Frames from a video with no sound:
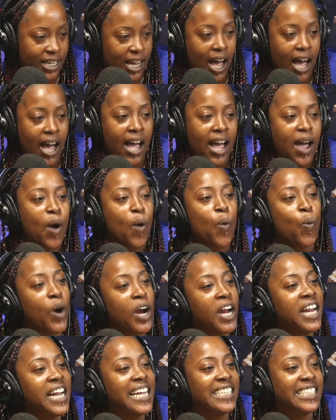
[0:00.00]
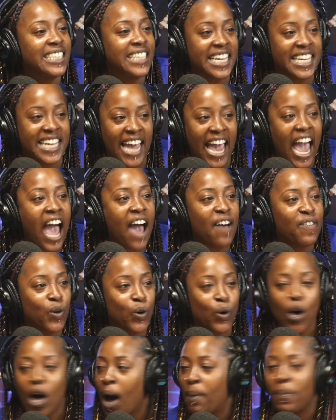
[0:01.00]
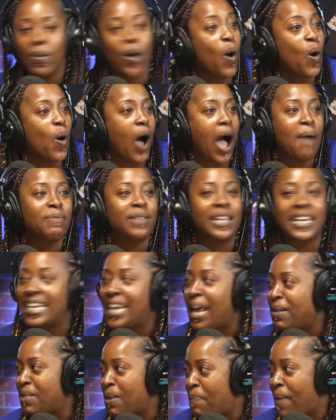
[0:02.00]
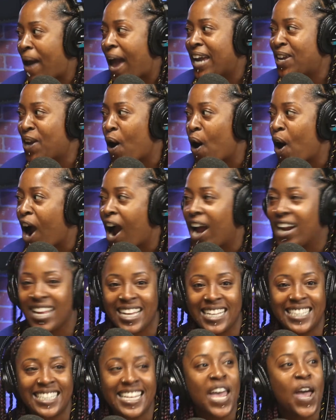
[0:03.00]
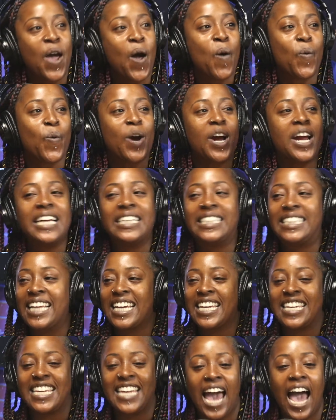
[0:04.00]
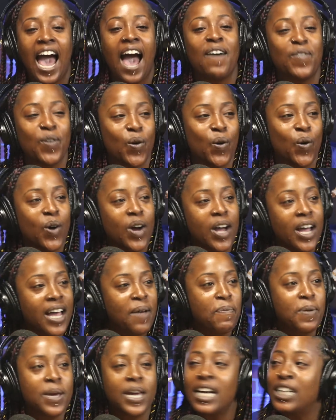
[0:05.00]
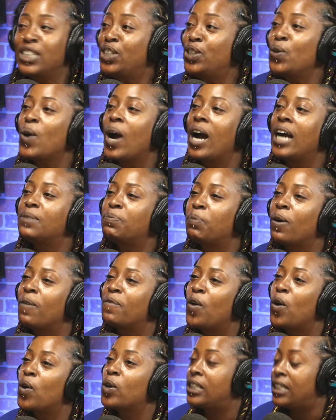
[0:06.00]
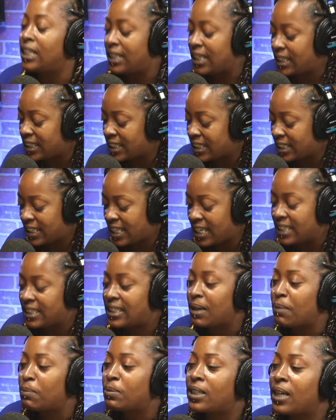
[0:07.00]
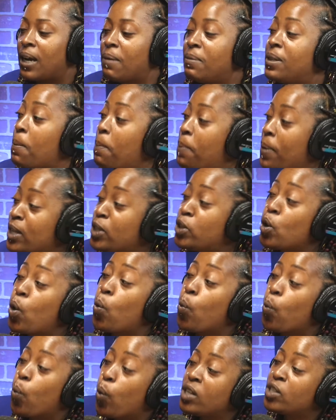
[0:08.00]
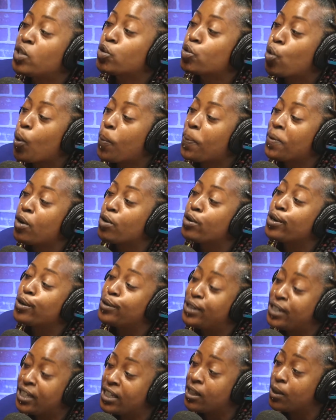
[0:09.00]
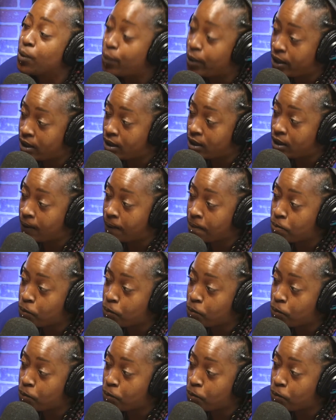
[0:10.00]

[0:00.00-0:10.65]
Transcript: Where is the gavel? I mean, oh, I'm looking at the backyard audience. Where is the gavel? Because you guys provoke. See, this is the thing. Sometimes it depends on what Scorpio you're dealing with. Okay.